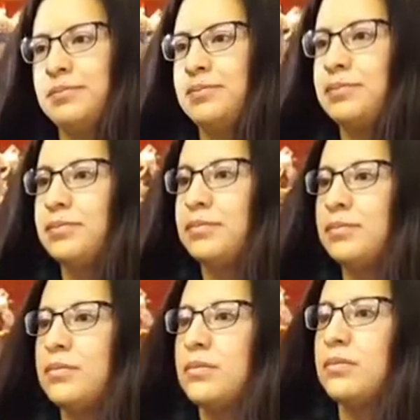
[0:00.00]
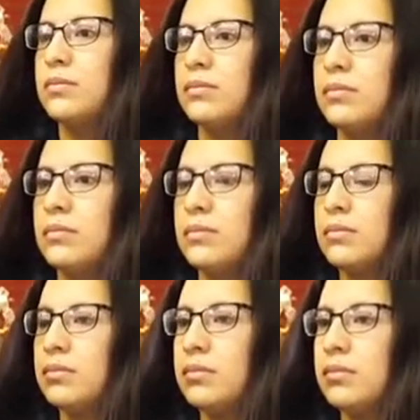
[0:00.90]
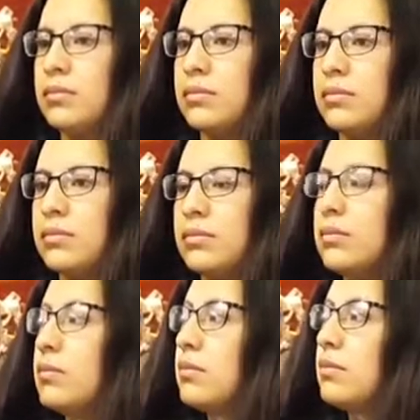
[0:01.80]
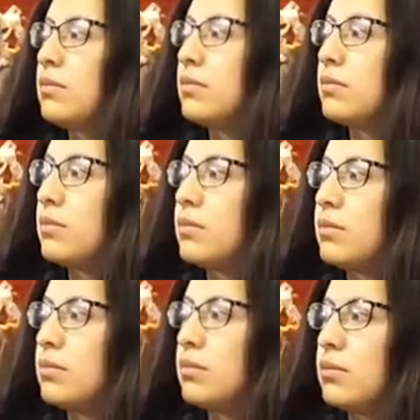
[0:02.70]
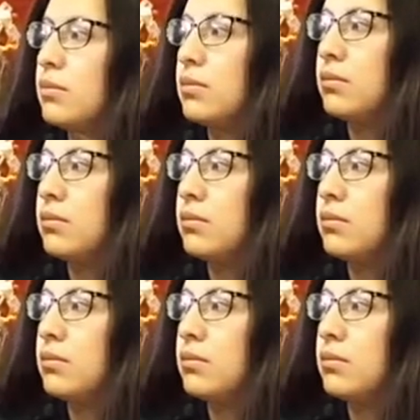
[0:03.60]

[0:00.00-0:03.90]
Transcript: (not speaking)